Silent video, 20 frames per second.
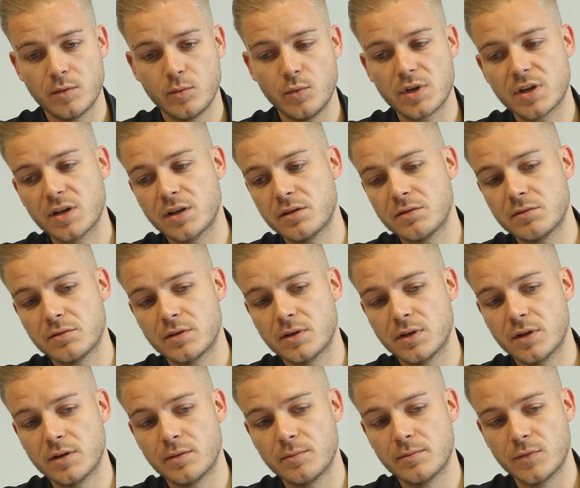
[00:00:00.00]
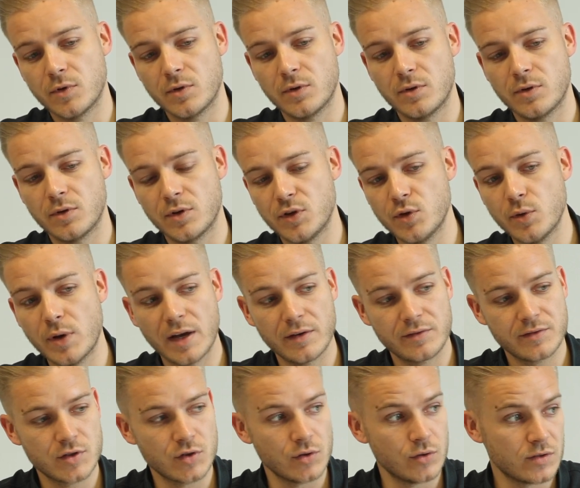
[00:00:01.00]
you
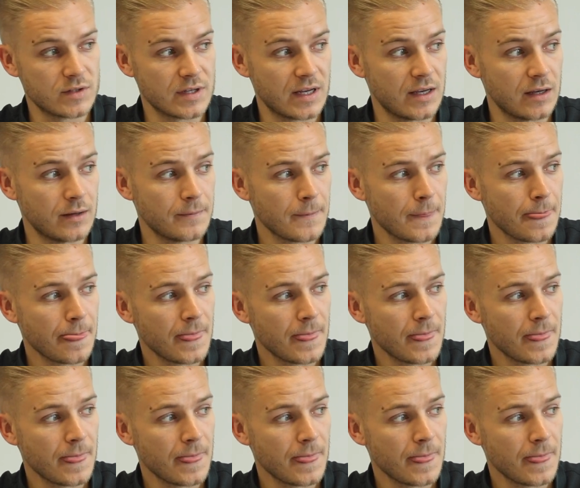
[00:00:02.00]
have to say,